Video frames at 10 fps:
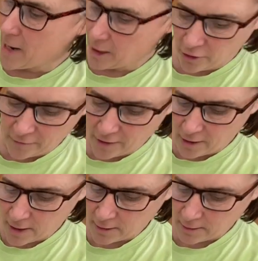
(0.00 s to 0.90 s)
aloe
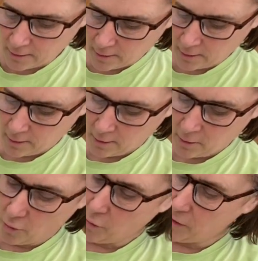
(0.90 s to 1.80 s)
vera,
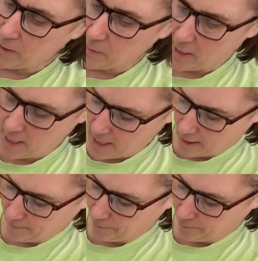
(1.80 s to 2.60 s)
or this one here.